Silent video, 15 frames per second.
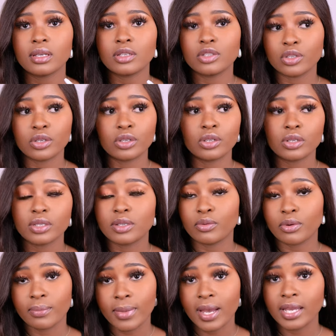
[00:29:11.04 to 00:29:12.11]
is good because it
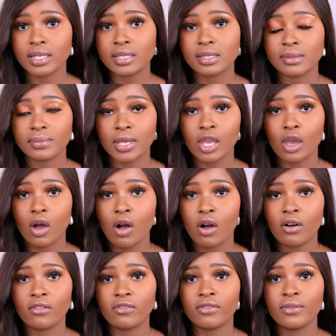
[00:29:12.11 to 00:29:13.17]
reminds me
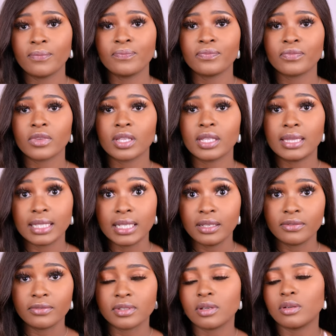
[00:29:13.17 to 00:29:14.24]
of
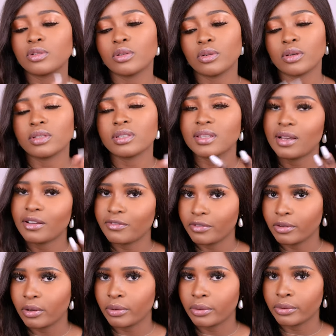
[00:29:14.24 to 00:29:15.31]
leaves also because of that
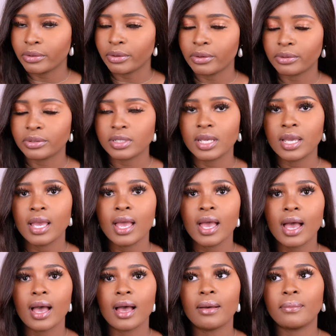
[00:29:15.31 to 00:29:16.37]
floral note
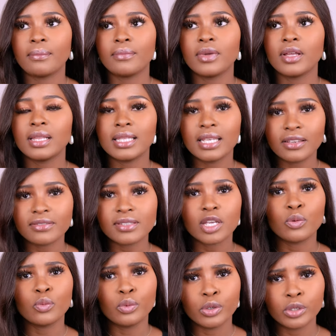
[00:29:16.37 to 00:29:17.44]
um, leaves
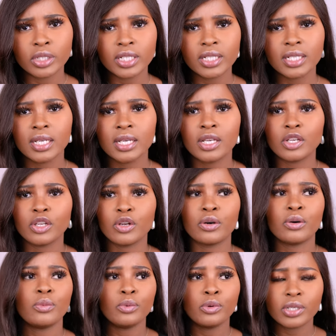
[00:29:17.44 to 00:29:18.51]
and wood you
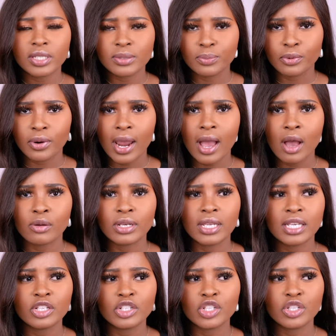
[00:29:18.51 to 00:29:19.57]
know wood is
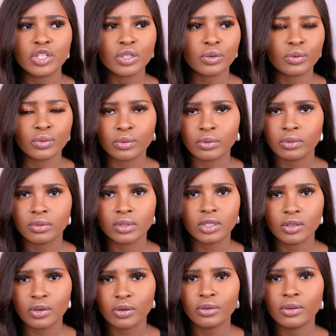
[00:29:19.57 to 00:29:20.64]
brownish or
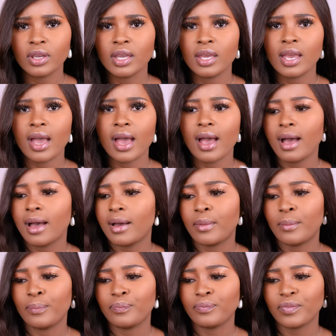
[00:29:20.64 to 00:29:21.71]
you know
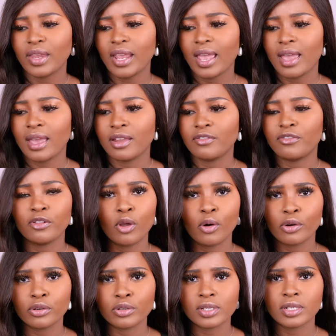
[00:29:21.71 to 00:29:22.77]
um, and
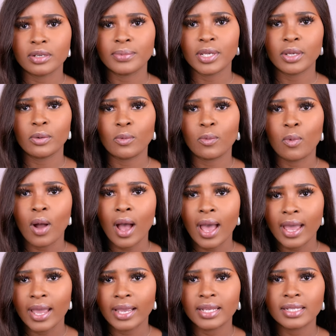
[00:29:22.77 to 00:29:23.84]
florals are a bit
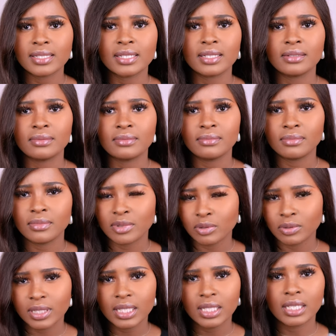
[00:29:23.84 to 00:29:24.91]
white and
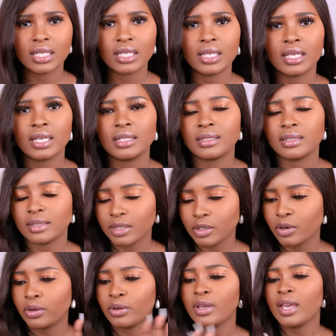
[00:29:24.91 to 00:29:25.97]
milky and you
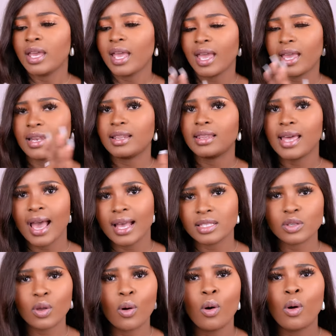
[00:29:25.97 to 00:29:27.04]
know and
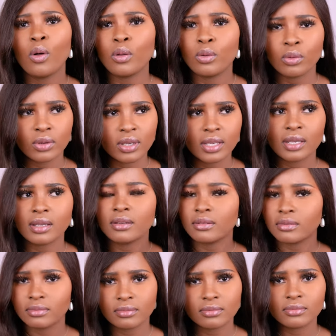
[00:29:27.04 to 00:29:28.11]
that's all
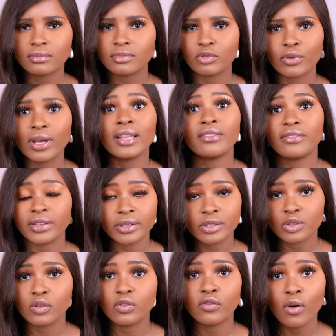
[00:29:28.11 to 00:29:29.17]

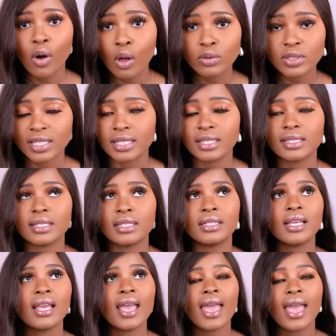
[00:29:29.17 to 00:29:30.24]
relevant to fall
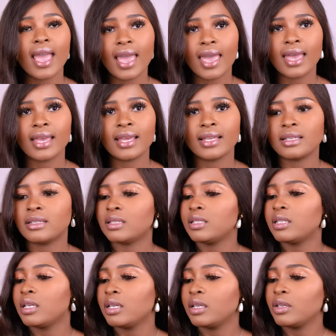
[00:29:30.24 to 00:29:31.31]
season
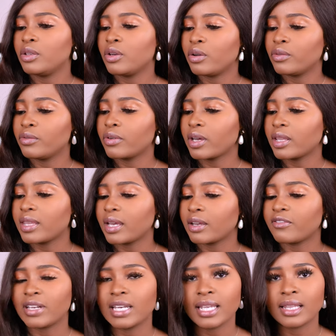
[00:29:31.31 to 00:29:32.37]
and you know you've got
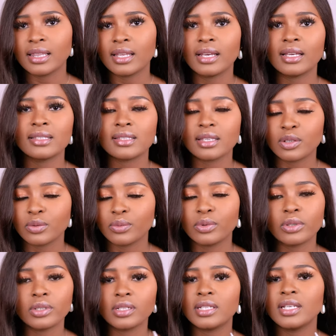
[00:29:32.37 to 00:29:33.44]
that vanilla
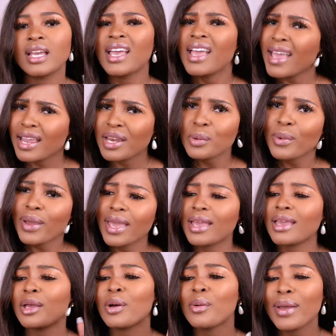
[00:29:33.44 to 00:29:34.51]
sandalwood
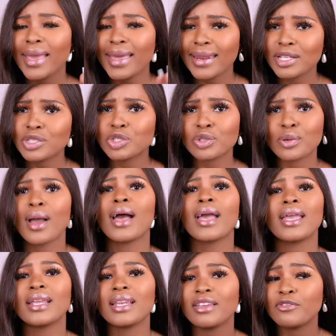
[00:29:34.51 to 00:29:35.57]
anyway go ahead and try
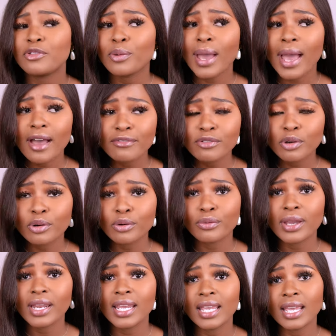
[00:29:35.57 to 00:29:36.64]
it if you have not
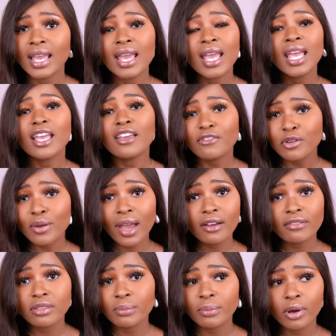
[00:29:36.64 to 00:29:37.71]
already if you
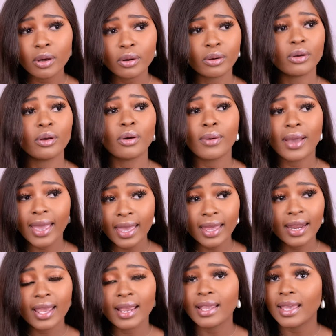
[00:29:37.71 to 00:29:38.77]
have the bottle go
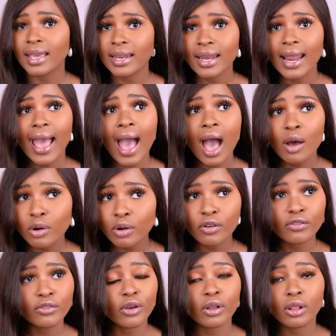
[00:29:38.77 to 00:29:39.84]
ahead and get it out
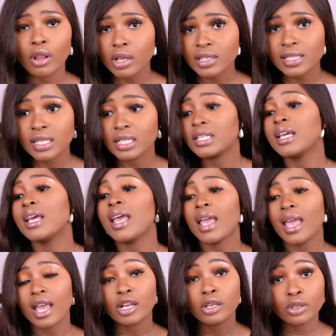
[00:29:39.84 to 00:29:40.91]
of your closet
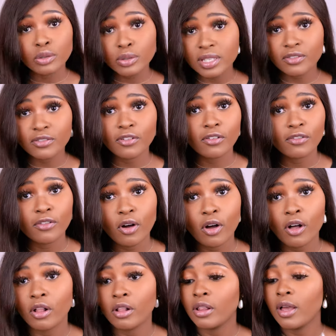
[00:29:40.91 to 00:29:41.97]
and use it for
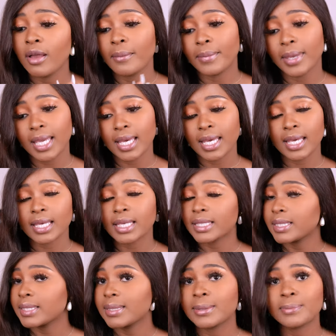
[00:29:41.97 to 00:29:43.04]
fall
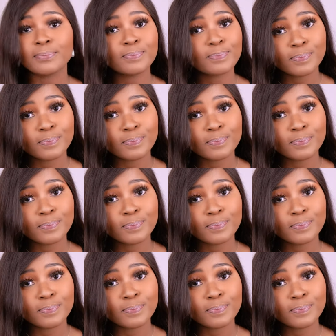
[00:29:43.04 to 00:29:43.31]
because